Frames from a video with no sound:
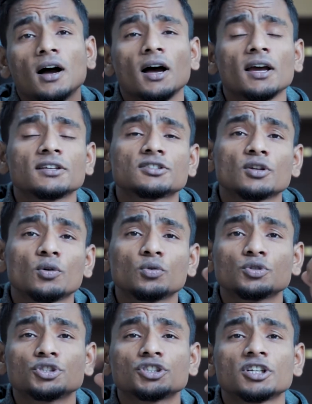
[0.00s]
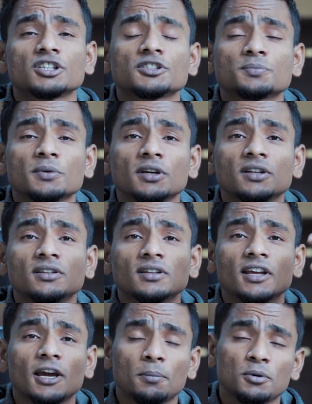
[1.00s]
ISO, shutter speed,
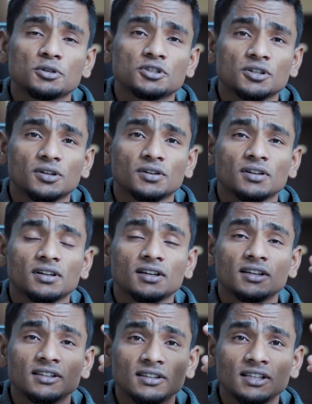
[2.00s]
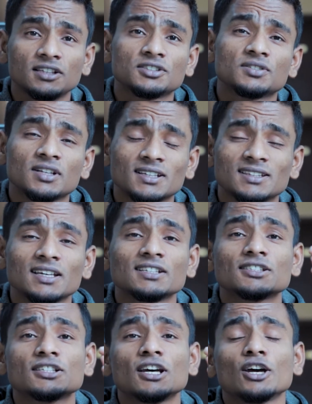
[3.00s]
aperture. These three
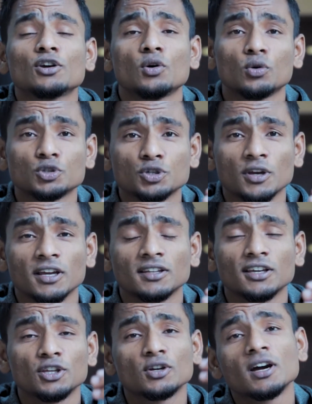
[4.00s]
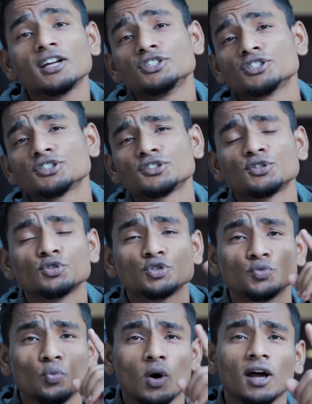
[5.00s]
things go together. You can't just use
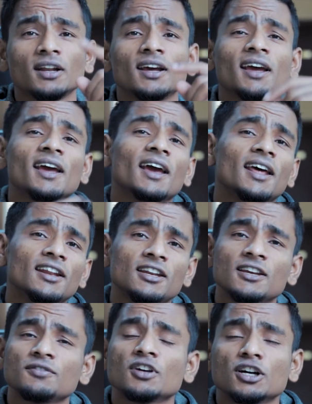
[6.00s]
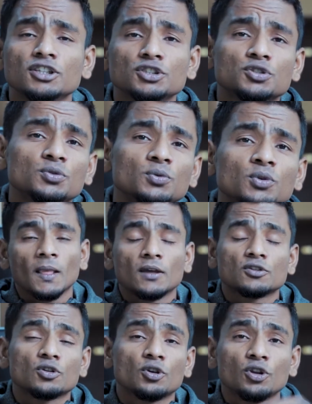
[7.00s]
one and leave the other two.
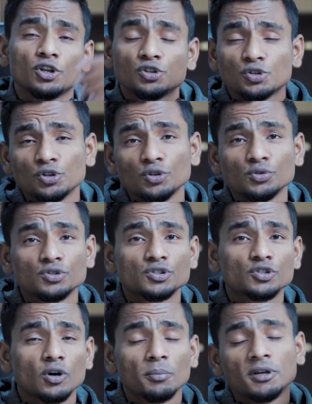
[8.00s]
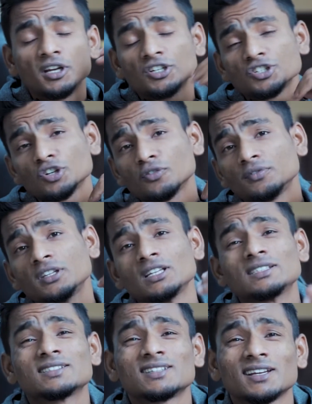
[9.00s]
So you need to use combination of
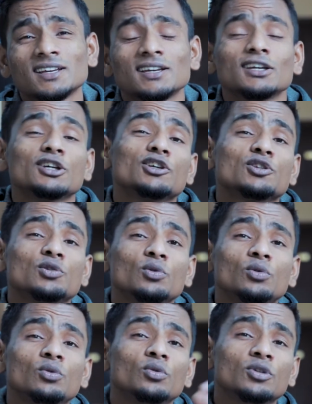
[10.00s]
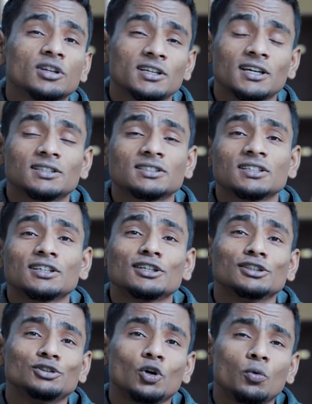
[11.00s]
these three to get
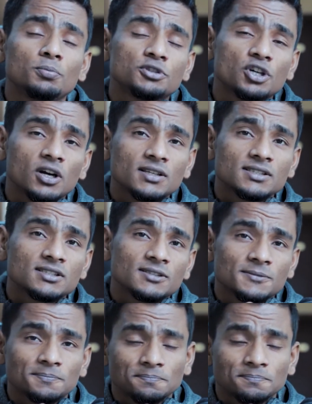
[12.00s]
dope shots.